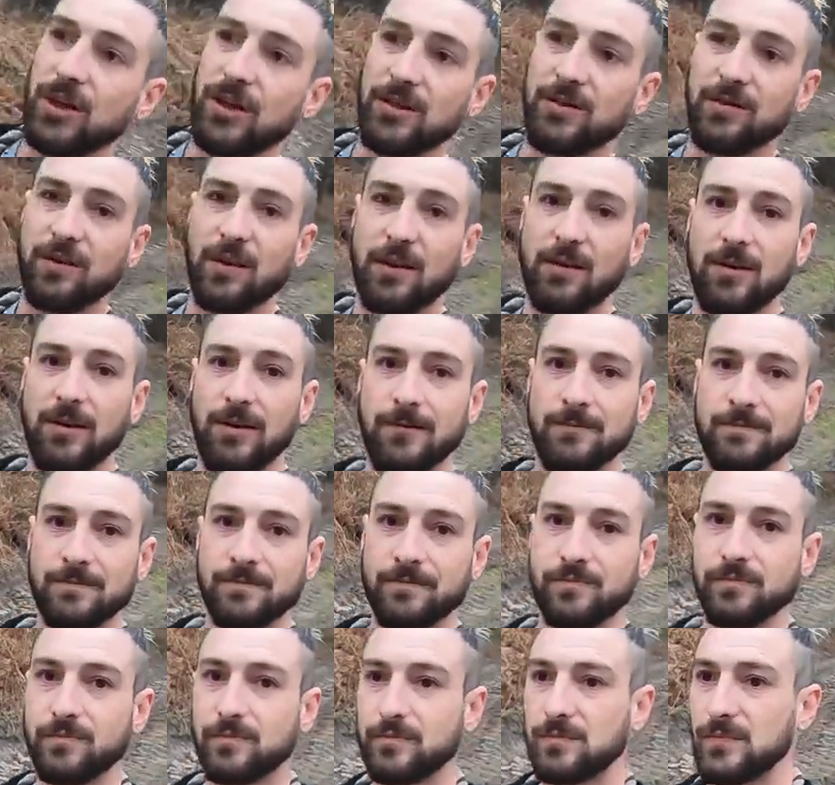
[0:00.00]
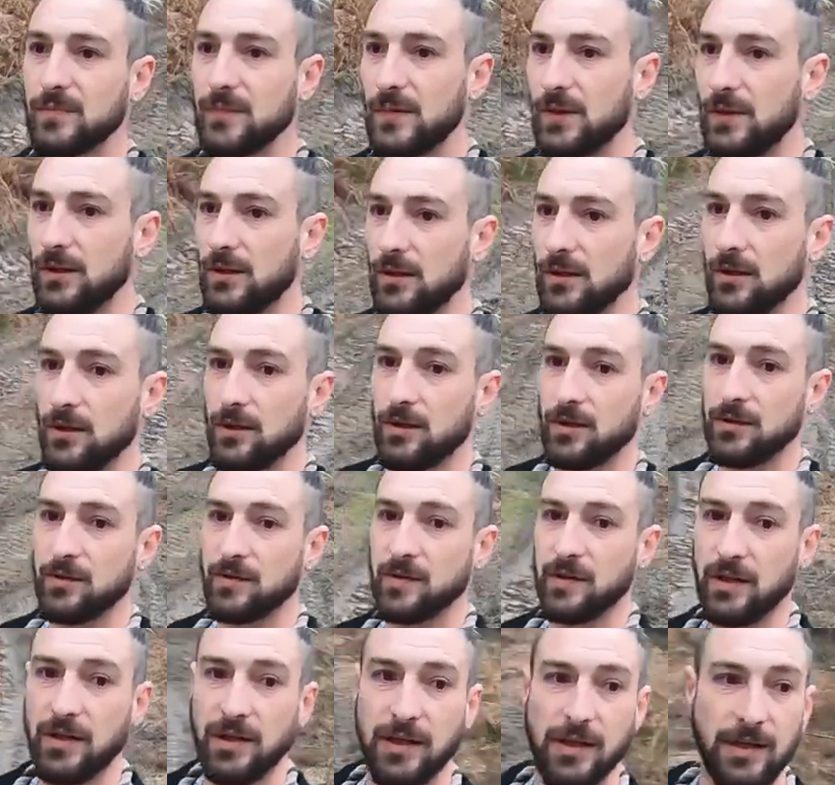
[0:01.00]
here. So you can
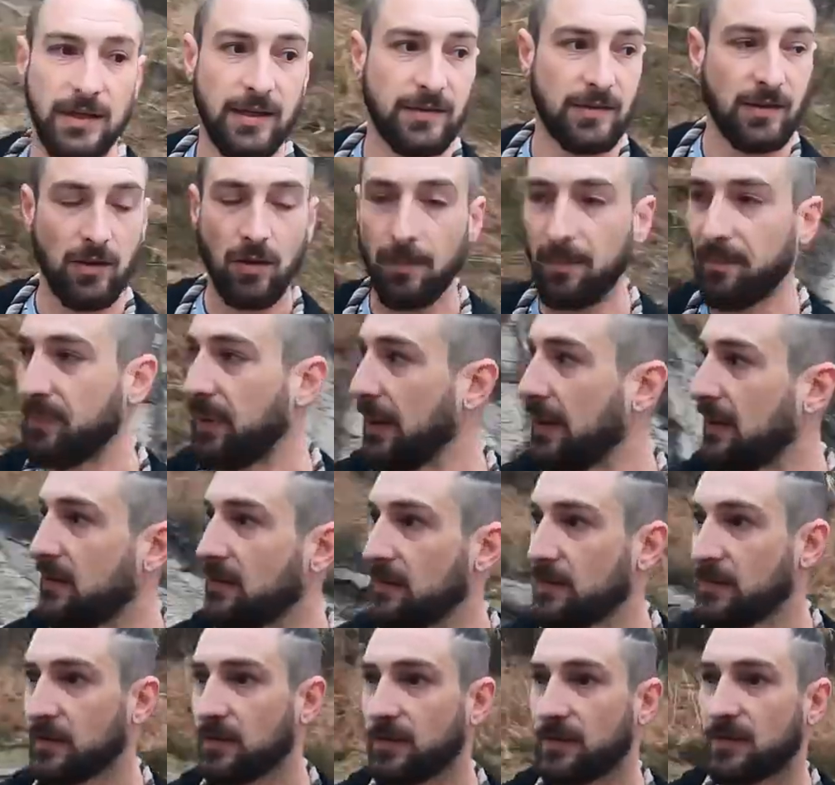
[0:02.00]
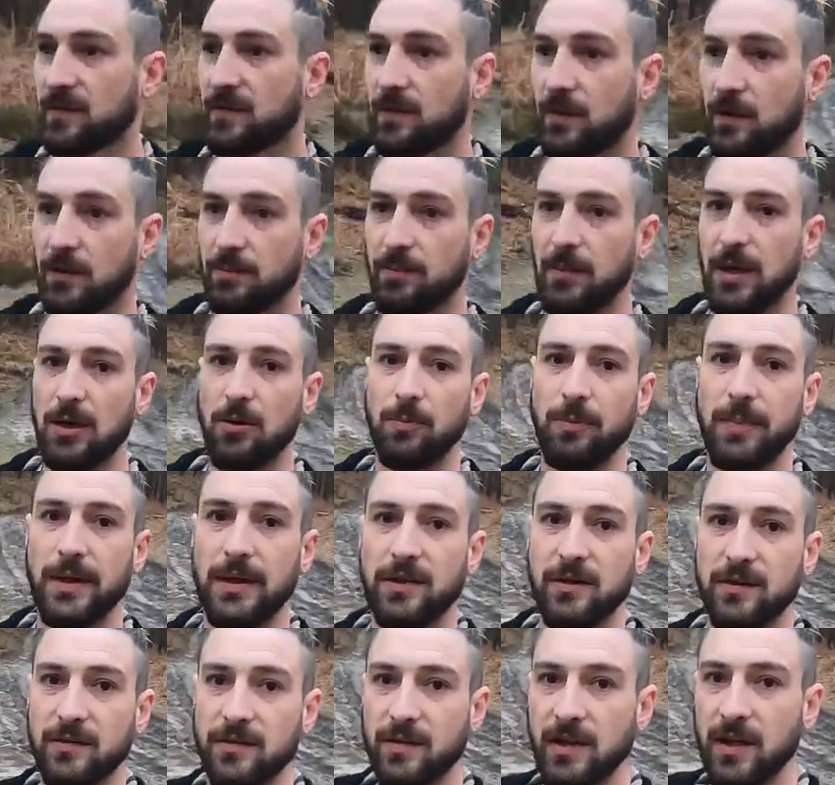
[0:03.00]
see here, there's a lot of bins on the side, metal
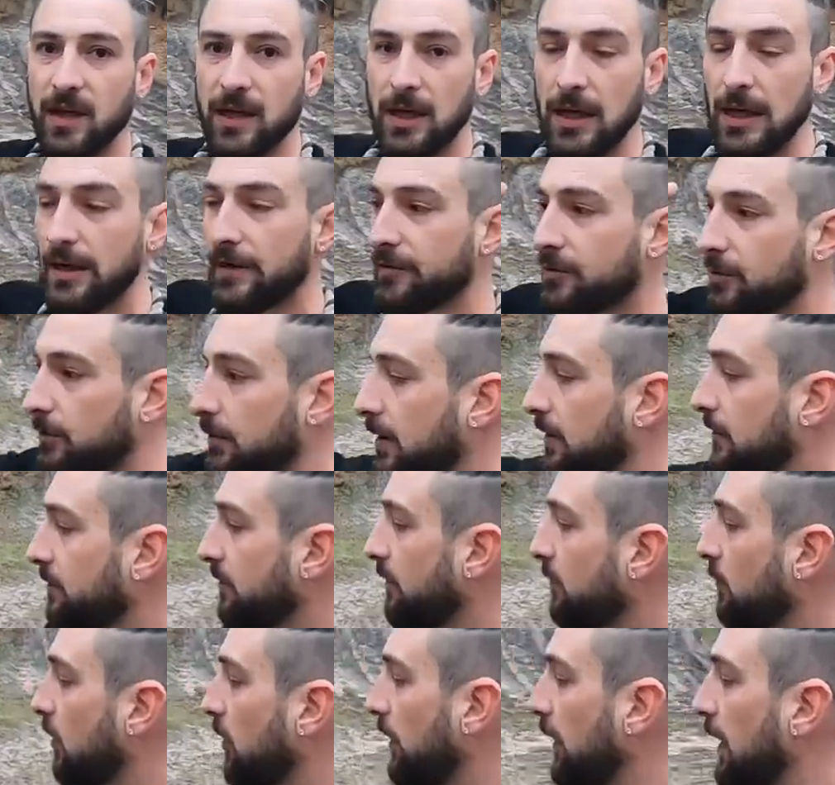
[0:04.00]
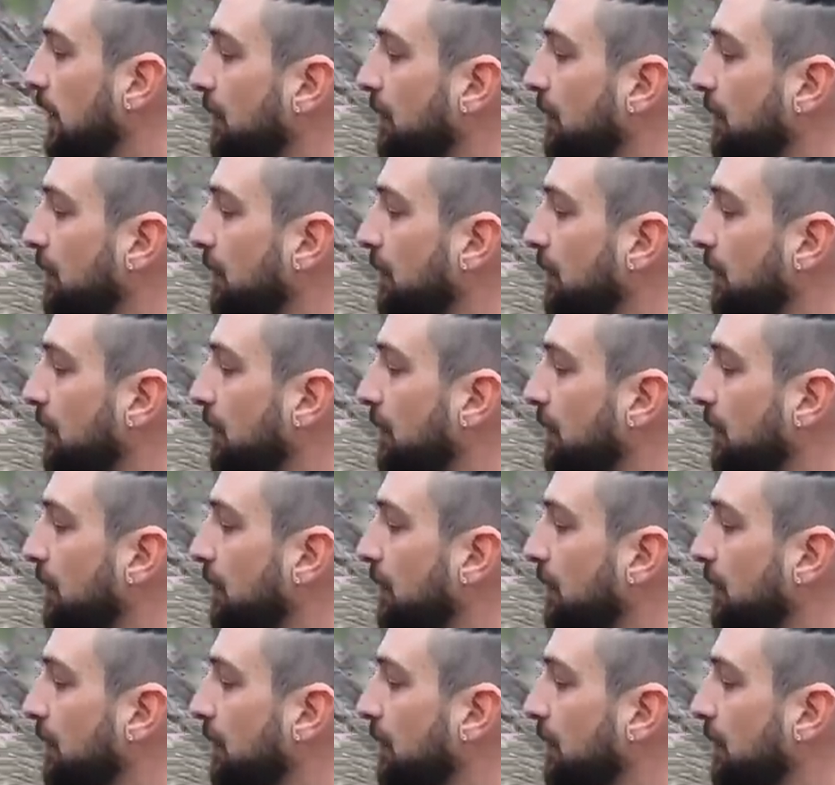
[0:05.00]
bins. If you're wondering what